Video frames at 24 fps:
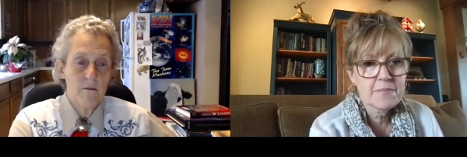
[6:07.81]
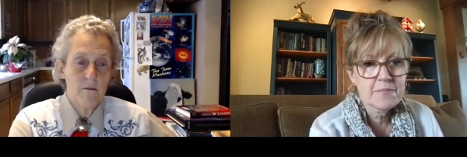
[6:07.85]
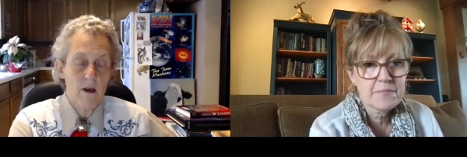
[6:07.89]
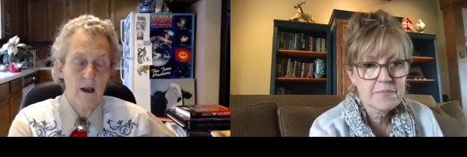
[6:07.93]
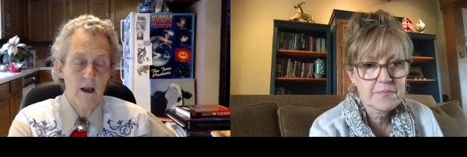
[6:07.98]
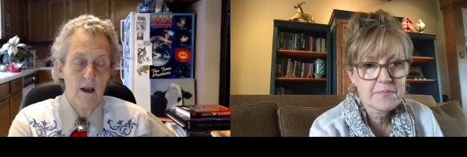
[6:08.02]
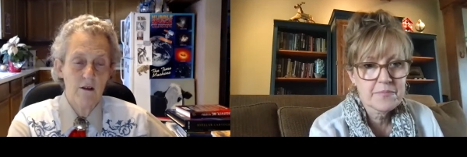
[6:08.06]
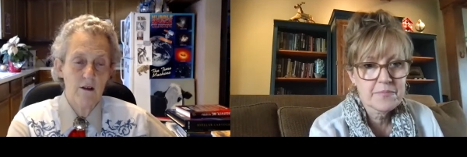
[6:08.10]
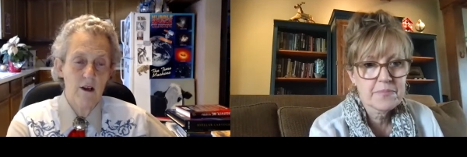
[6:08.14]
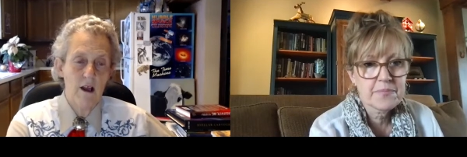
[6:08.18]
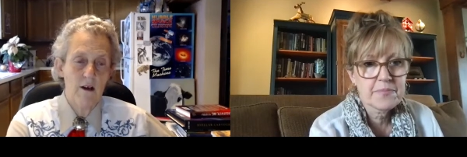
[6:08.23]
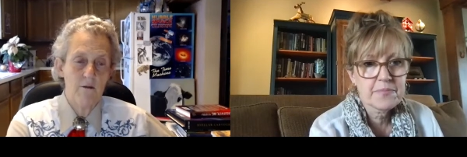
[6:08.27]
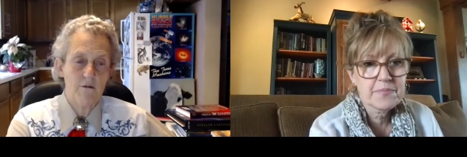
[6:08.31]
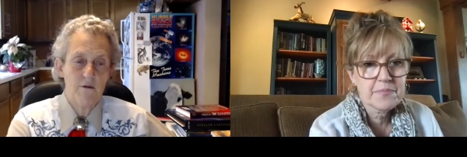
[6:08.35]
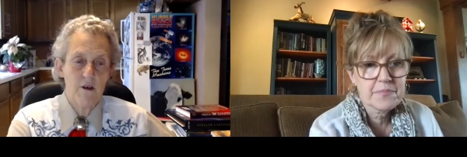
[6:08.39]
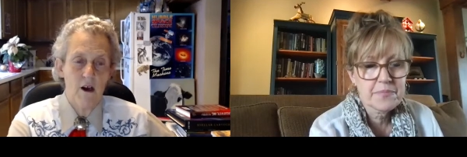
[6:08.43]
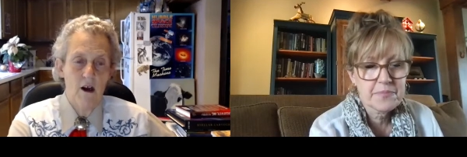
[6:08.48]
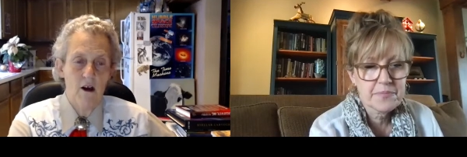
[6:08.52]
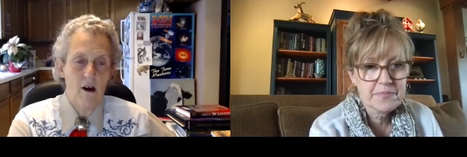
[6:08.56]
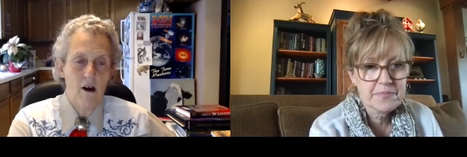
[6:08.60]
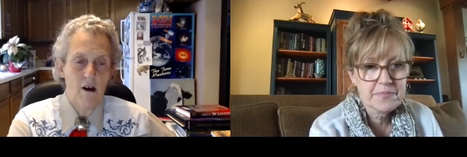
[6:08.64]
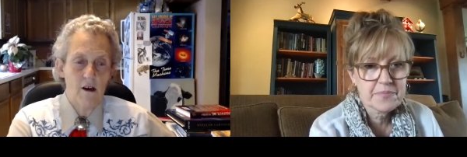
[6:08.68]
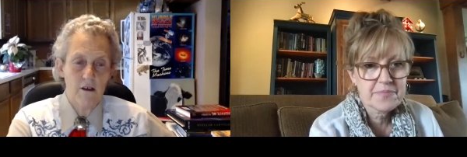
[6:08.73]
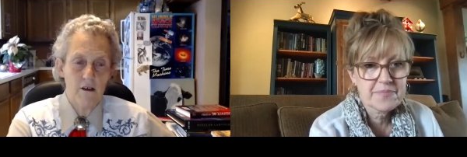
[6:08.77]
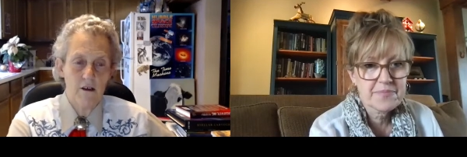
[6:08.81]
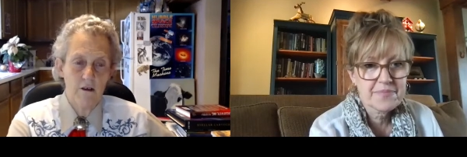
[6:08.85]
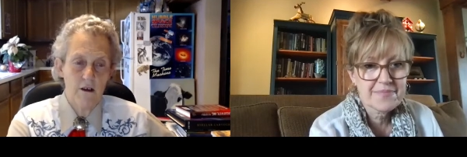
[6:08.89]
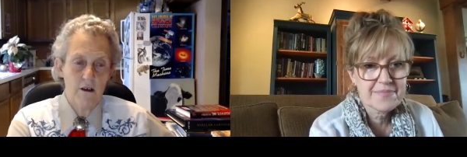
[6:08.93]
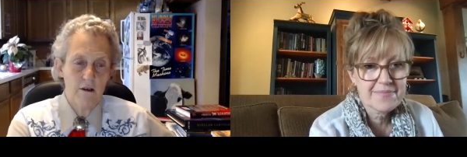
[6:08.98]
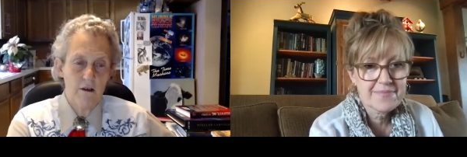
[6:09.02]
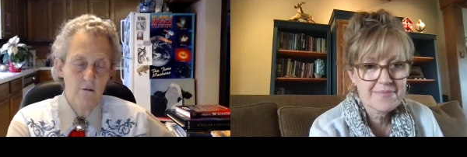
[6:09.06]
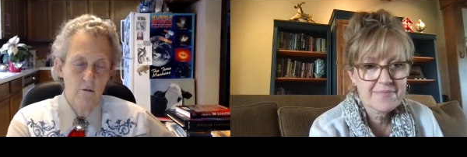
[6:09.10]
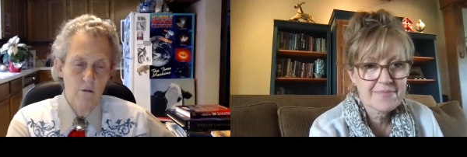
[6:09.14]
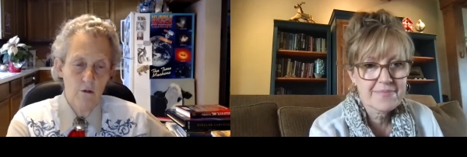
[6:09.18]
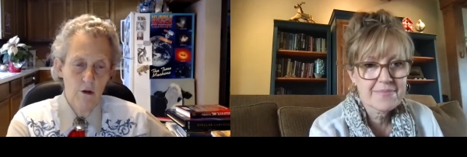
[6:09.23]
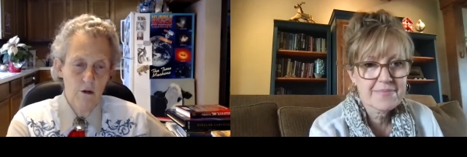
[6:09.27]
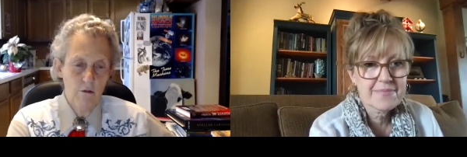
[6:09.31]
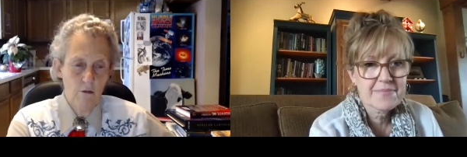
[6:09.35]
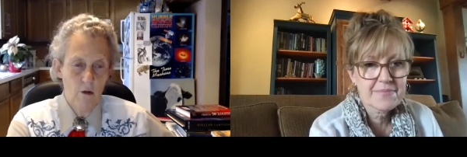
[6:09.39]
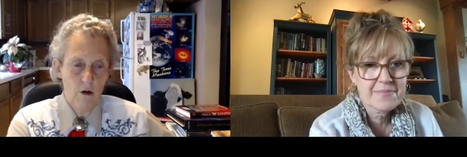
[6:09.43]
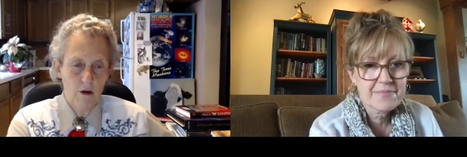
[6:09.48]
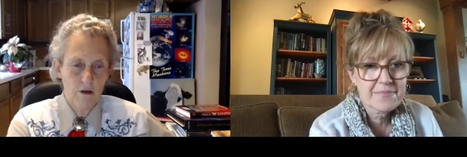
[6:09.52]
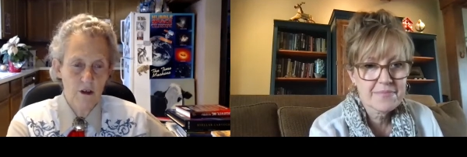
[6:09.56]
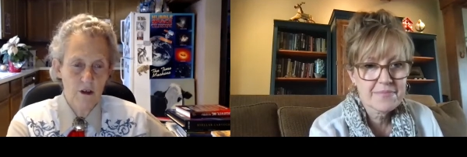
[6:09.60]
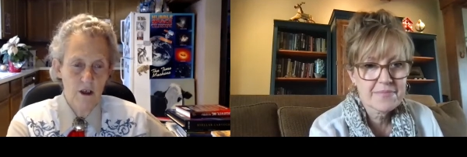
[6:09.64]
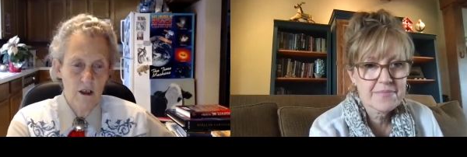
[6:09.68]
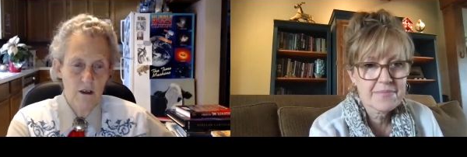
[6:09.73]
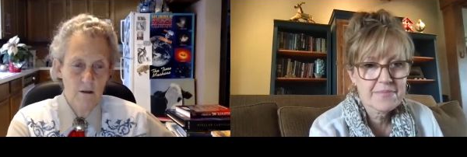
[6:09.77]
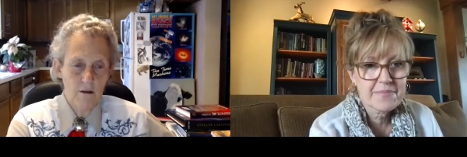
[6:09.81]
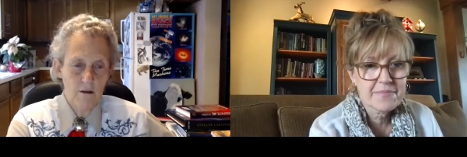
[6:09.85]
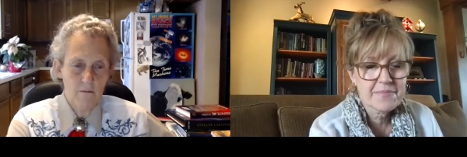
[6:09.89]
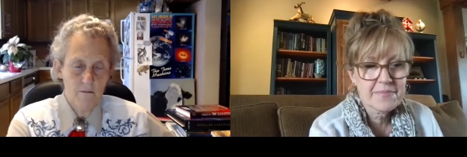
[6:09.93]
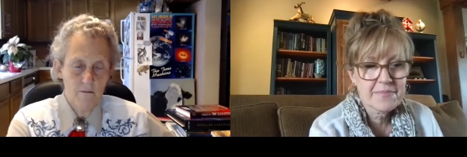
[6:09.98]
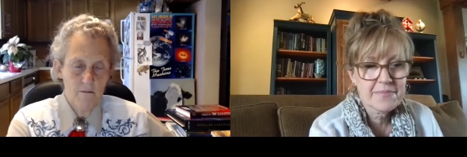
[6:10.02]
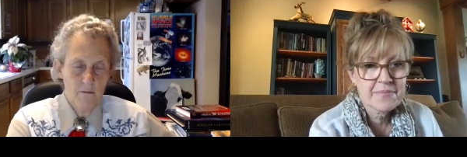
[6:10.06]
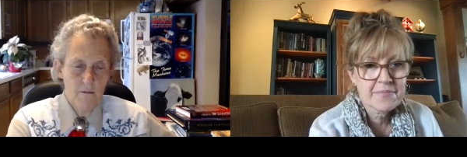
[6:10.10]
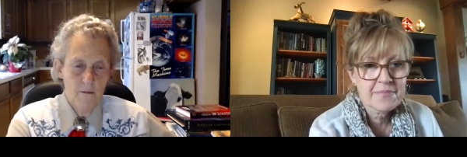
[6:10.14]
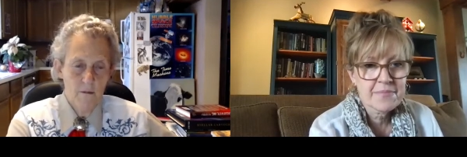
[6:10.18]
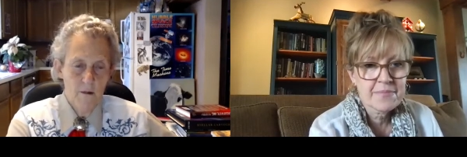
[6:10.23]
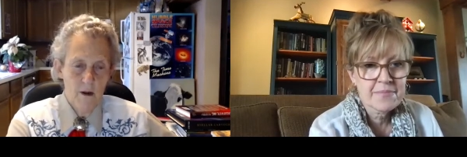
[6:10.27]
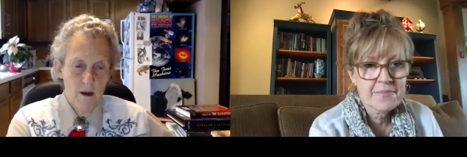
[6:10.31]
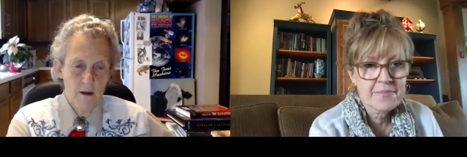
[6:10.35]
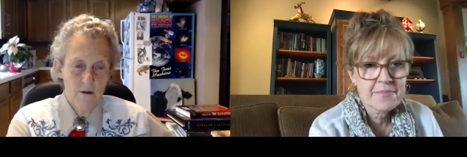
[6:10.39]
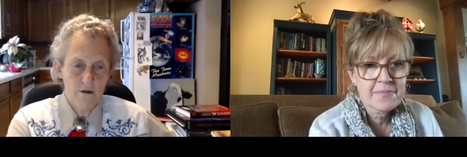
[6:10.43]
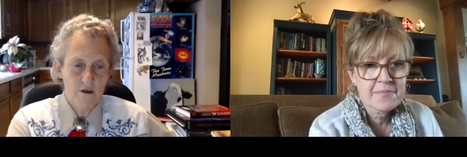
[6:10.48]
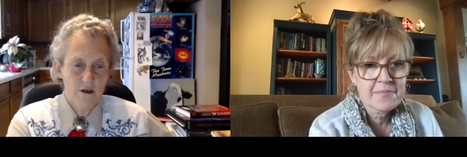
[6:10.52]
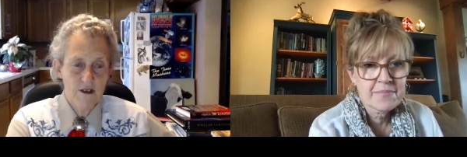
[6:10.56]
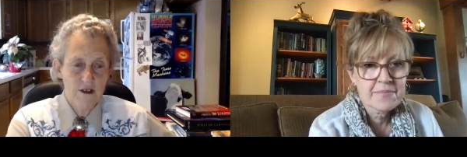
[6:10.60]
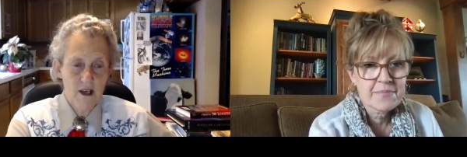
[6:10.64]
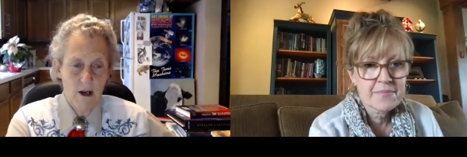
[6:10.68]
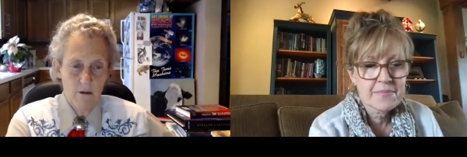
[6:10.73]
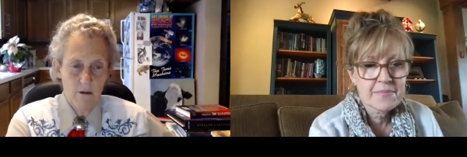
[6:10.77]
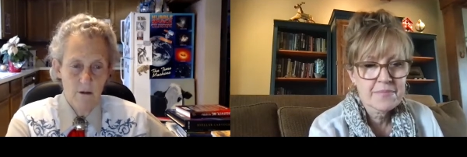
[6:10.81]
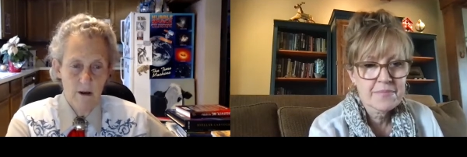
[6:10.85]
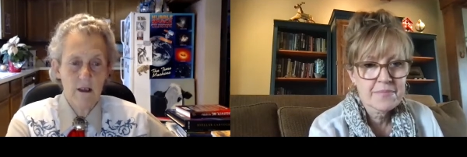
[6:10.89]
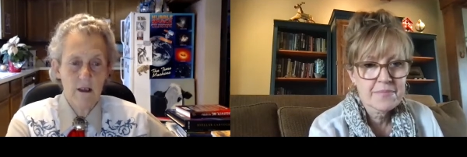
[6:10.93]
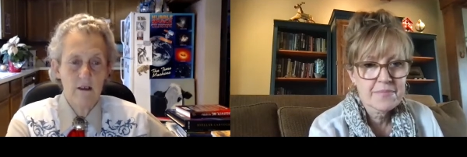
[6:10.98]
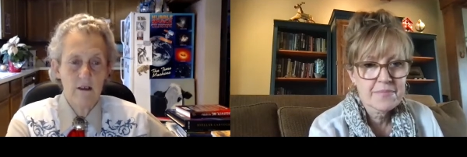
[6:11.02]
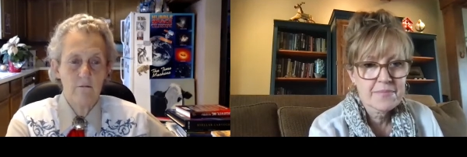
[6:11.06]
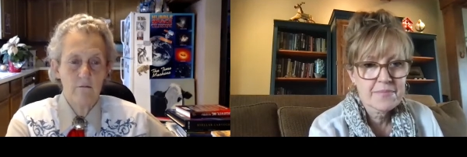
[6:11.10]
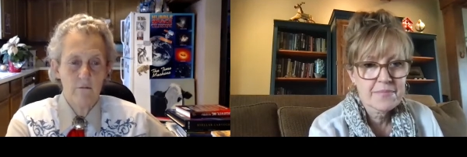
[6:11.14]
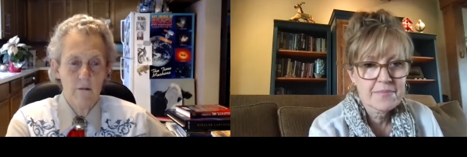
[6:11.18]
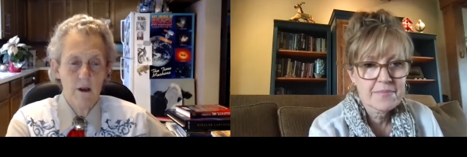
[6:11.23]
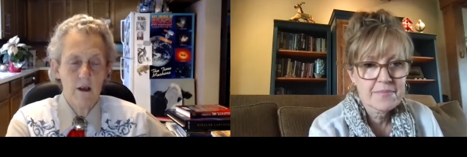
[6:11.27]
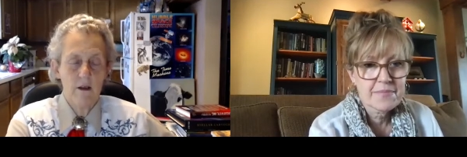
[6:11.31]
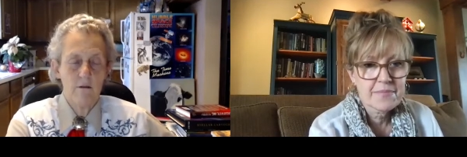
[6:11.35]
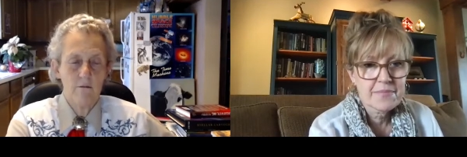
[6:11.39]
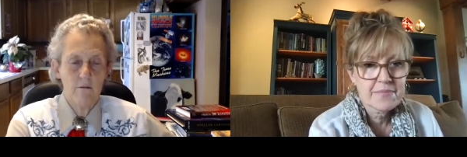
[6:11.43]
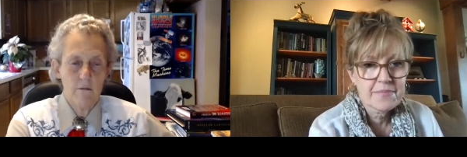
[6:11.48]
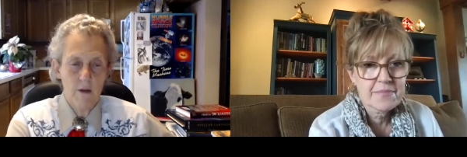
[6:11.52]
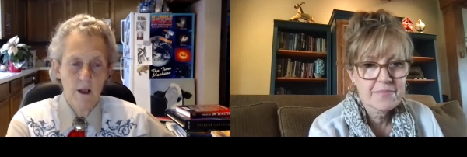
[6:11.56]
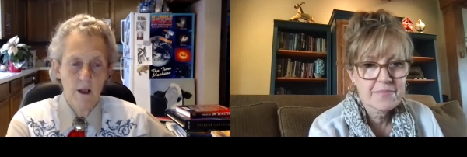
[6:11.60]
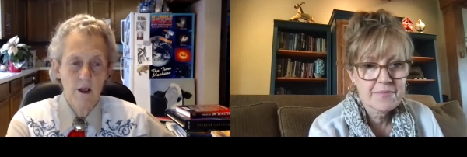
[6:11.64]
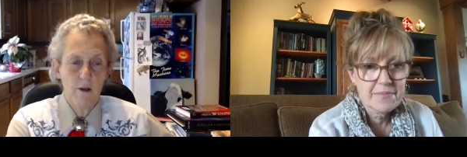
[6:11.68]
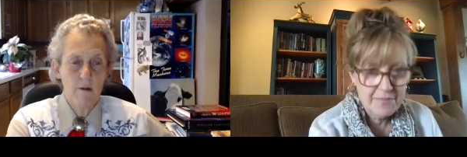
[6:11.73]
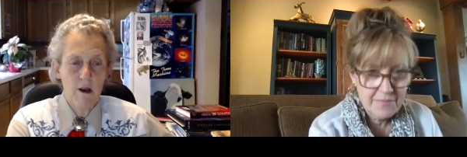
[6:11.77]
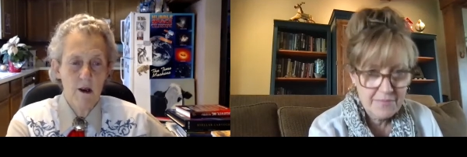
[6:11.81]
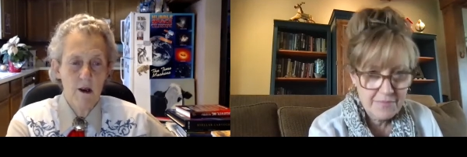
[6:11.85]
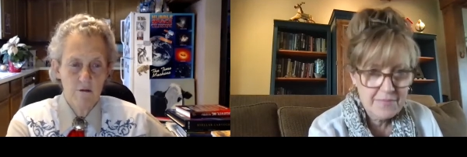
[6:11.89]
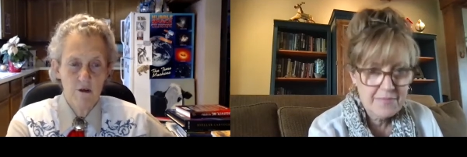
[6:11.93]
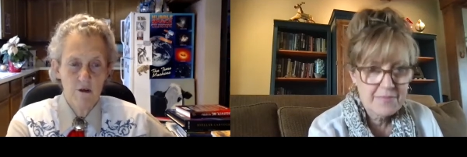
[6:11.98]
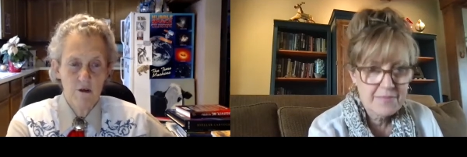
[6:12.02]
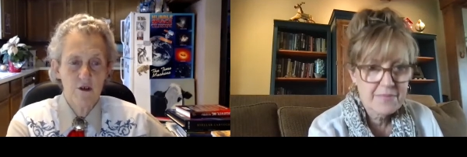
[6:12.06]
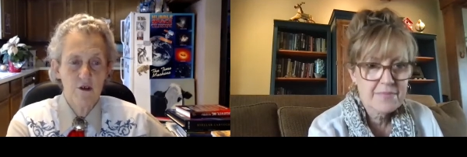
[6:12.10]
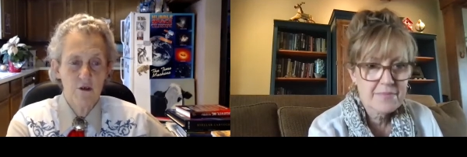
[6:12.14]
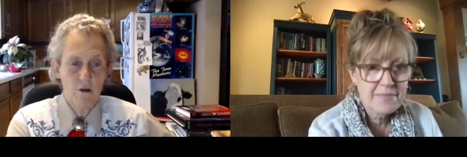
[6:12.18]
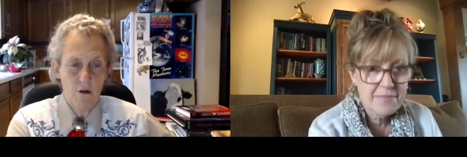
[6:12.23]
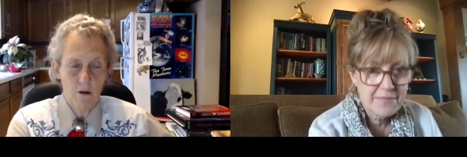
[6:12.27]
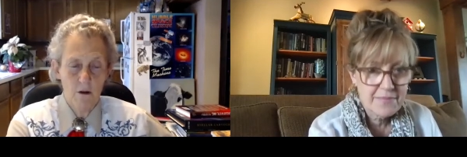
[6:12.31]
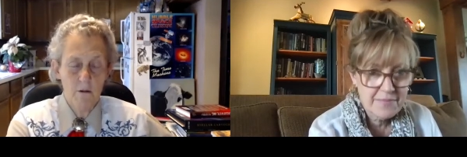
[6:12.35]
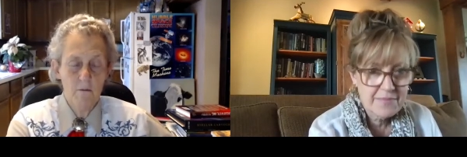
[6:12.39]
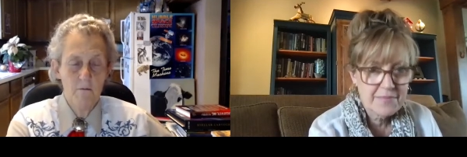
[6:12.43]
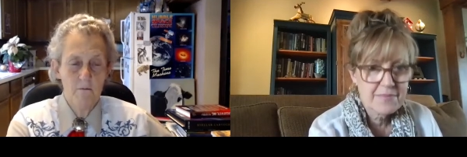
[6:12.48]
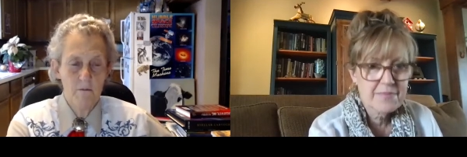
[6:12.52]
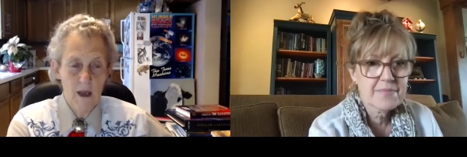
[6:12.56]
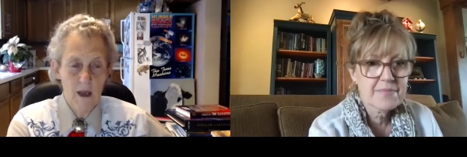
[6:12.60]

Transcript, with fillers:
Speaker 1: I loved art and woodworking and sewing in elementary school.